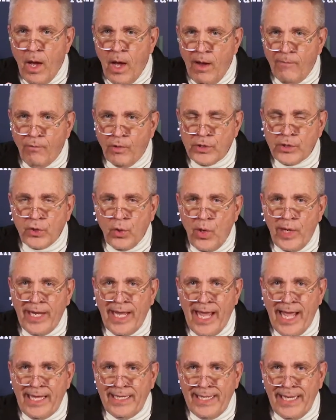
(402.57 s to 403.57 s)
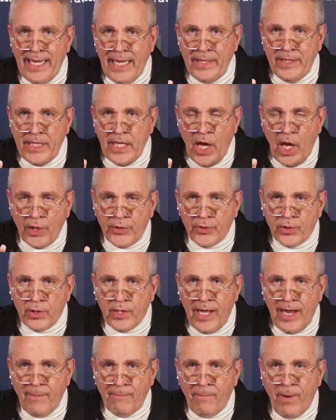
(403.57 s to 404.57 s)
of what's going on in the
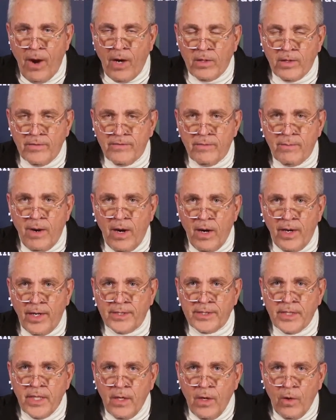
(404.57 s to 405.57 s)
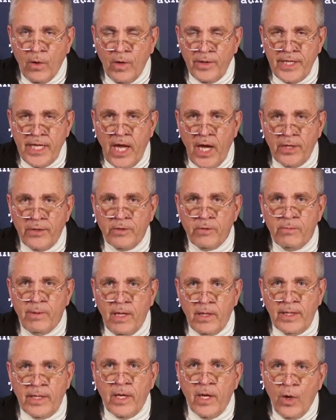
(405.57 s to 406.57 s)
underlying part of the markets or in the
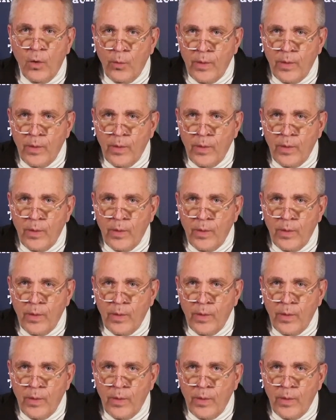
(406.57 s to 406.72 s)
underbelly.